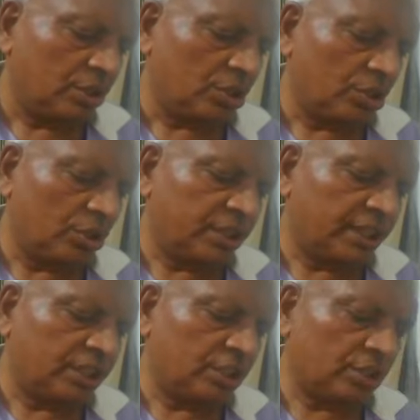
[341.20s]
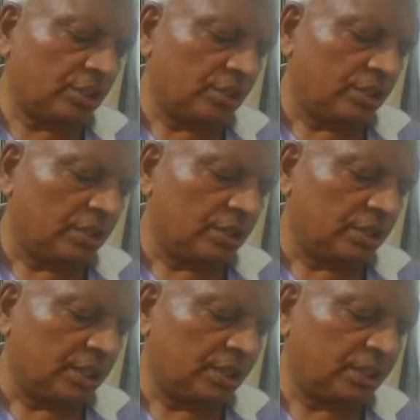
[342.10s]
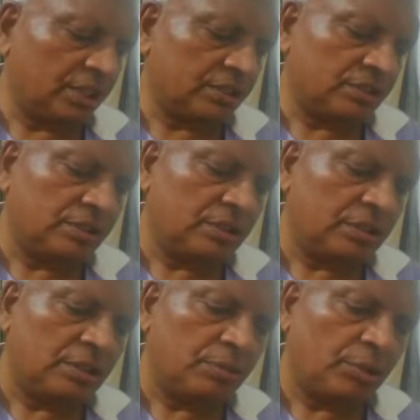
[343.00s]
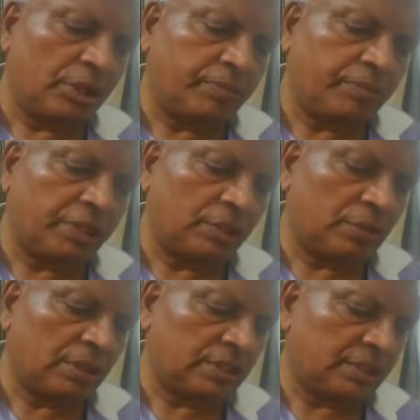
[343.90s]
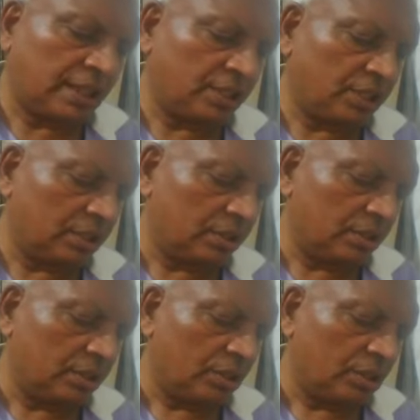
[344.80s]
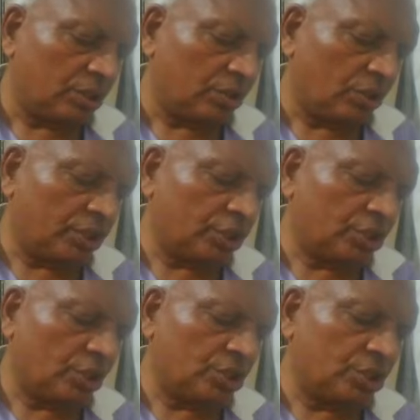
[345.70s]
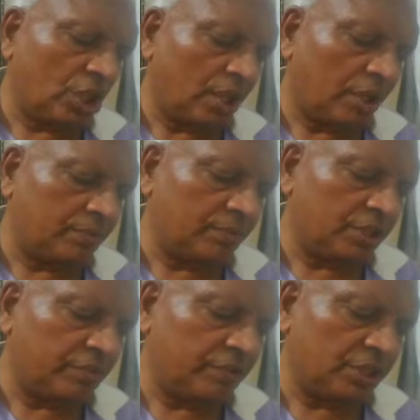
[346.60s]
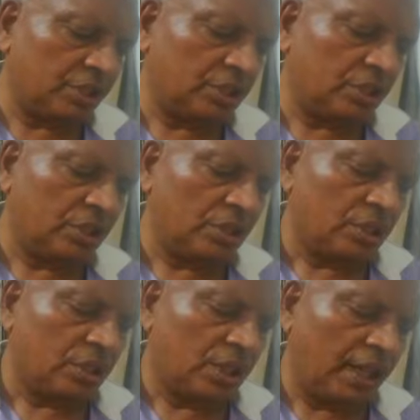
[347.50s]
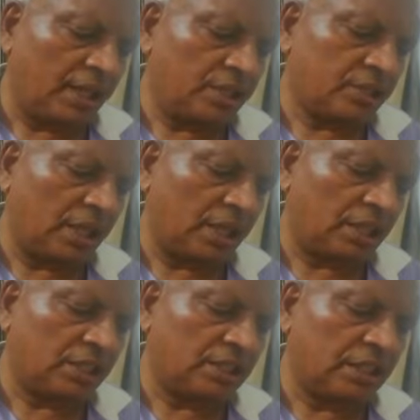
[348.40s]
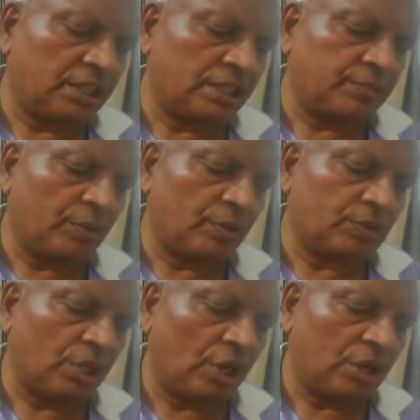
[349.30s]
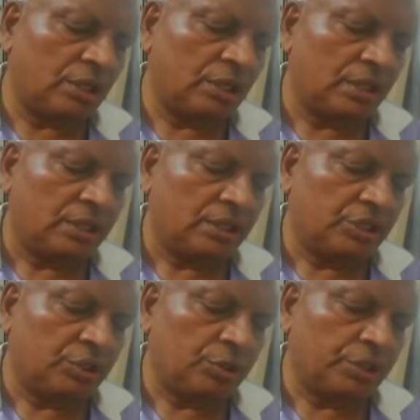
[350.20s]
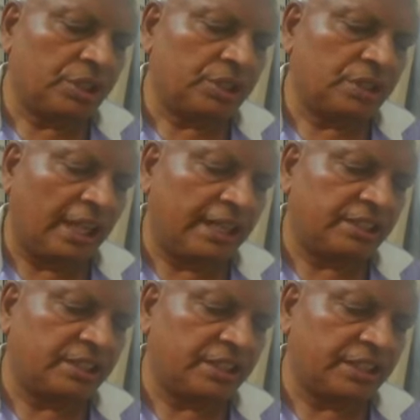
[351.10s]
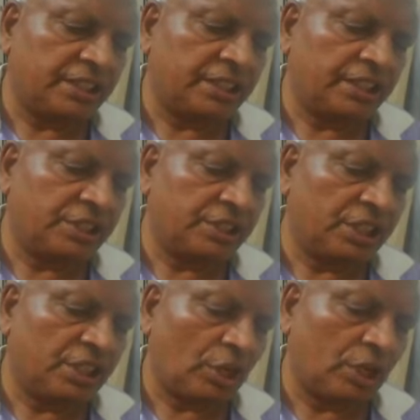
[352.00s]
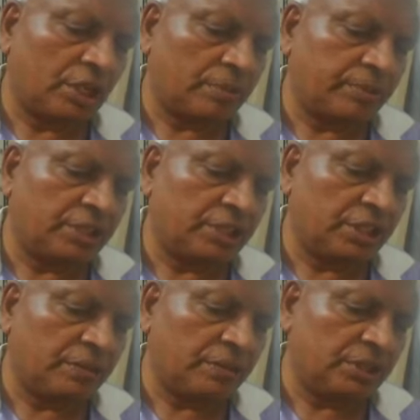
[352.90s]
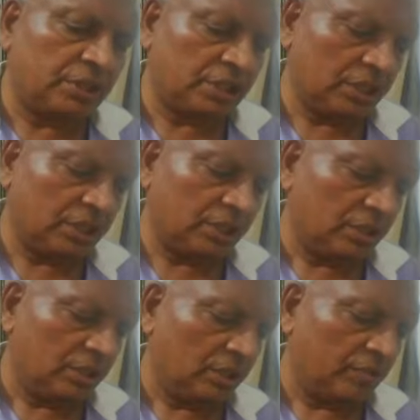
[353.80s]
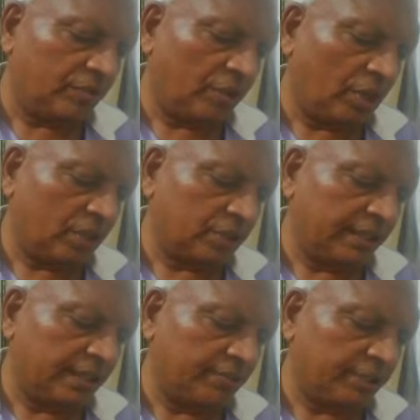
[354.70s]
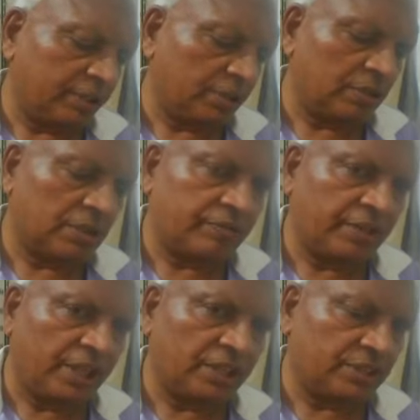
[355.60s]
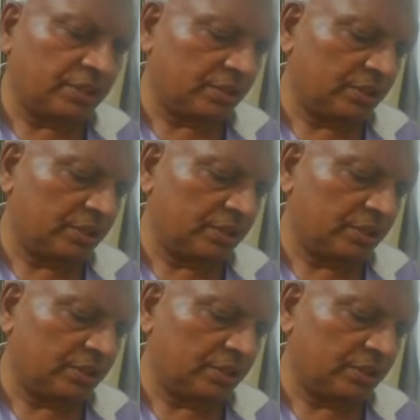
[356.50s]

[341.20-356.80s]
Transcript: contractor section for a particular section, contractor on job, in which case architect shall dispose all duties as resident engineer or representative engineer for that particular phase